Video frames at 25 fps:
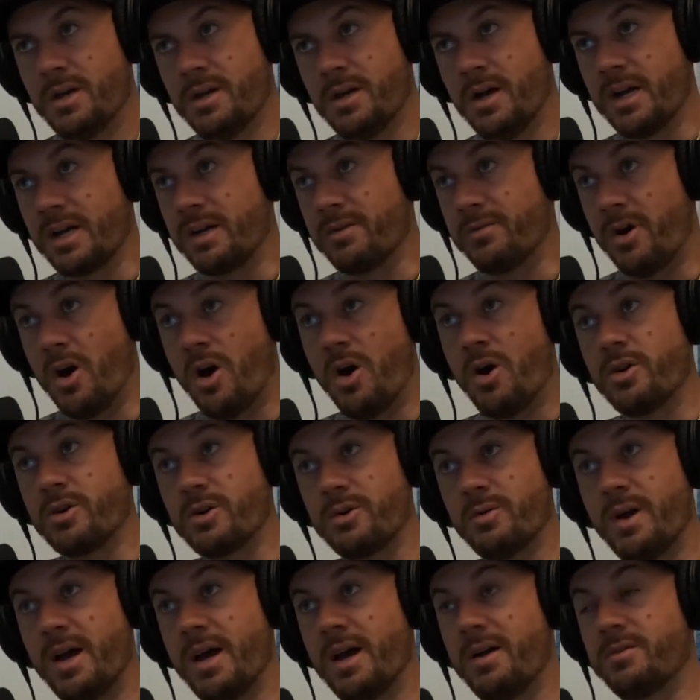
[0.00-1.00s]
Like if all
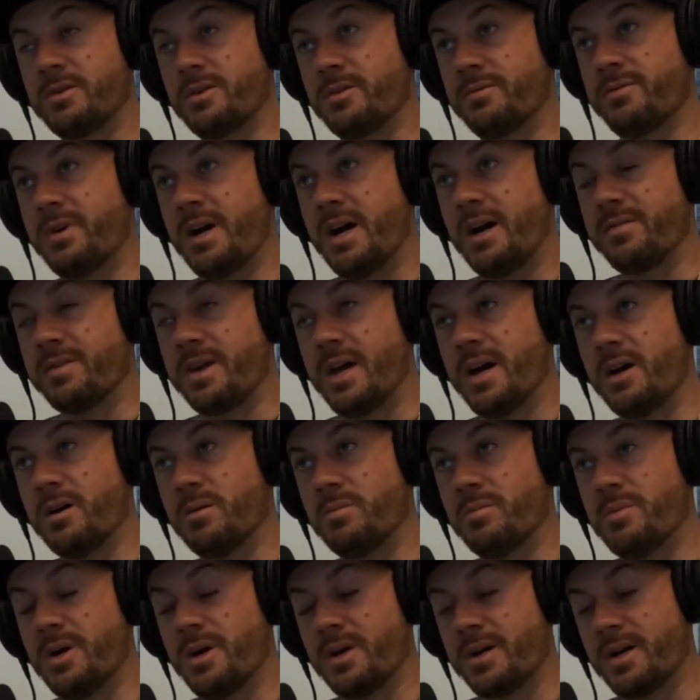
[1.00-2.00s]
you have is a
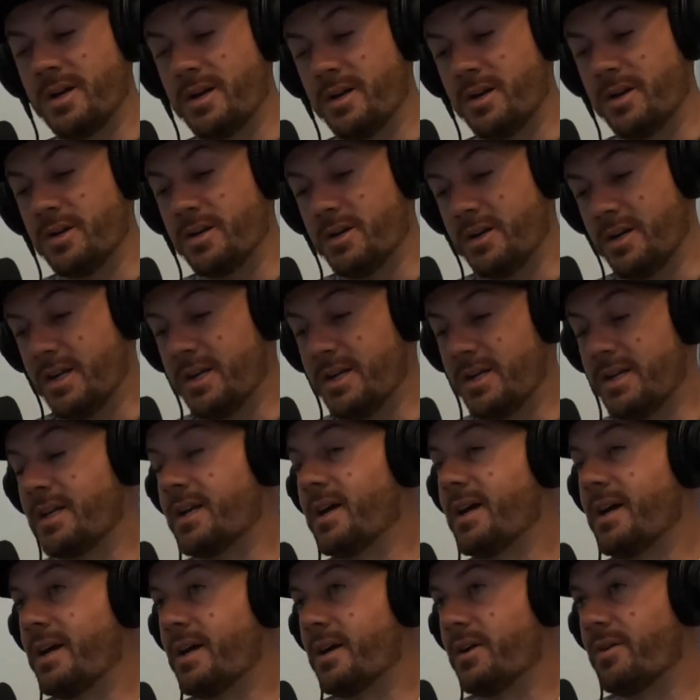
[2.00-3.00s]
5-gallon bucket, you need to get
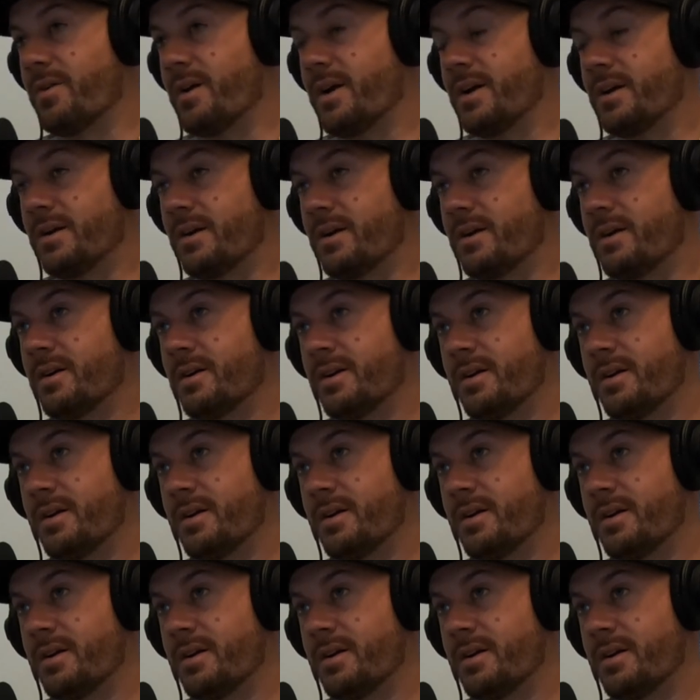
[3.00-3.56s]
an aerator.